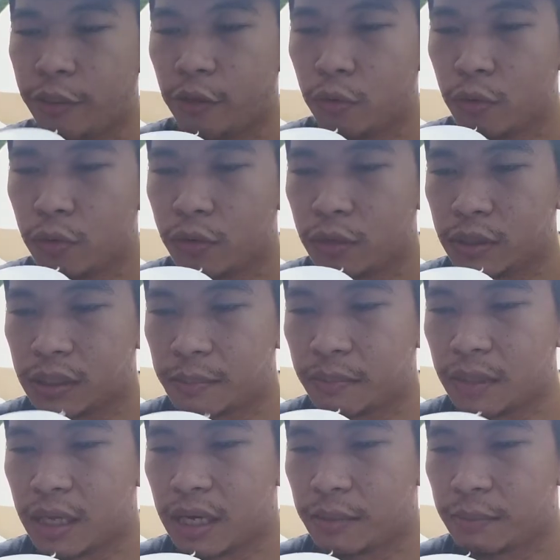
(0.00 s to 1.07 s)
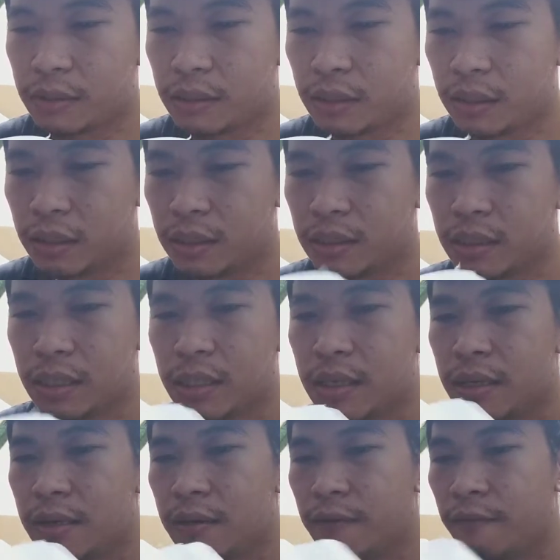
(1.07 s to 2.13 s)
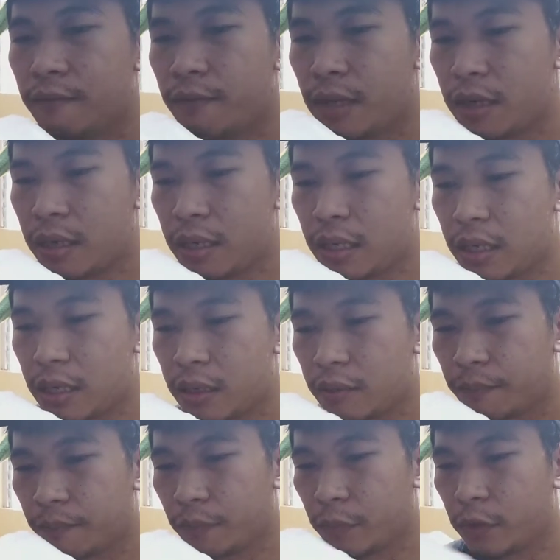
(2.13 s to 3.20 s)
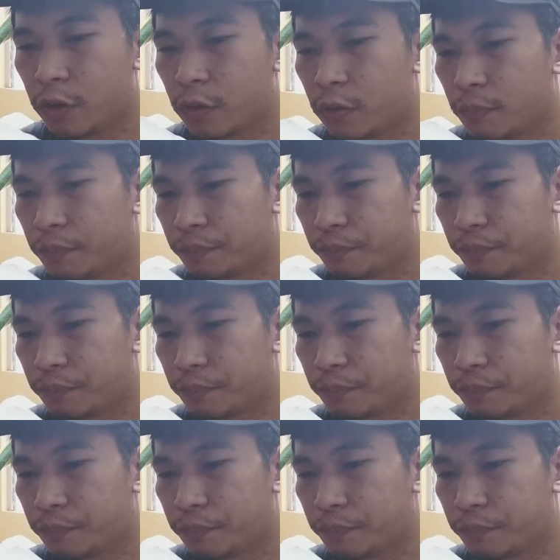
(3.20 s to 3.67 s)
through, because sometimes it's very, you know,